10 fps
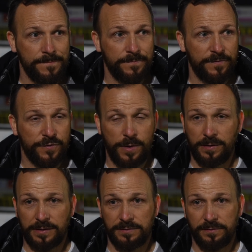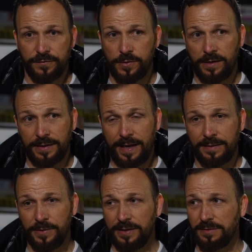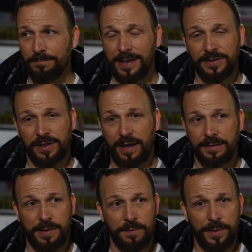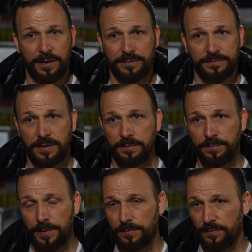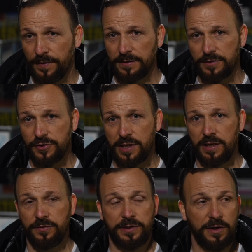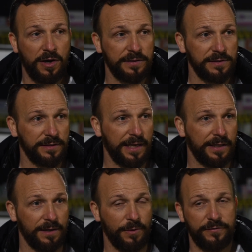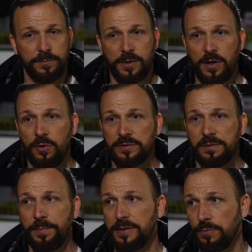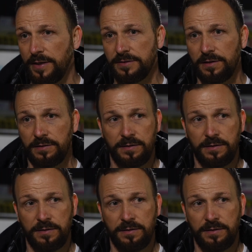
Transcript: Throughout the game, we need to manage the game out better. And people think that just clearing your lines and getting it away from your goal is the best way to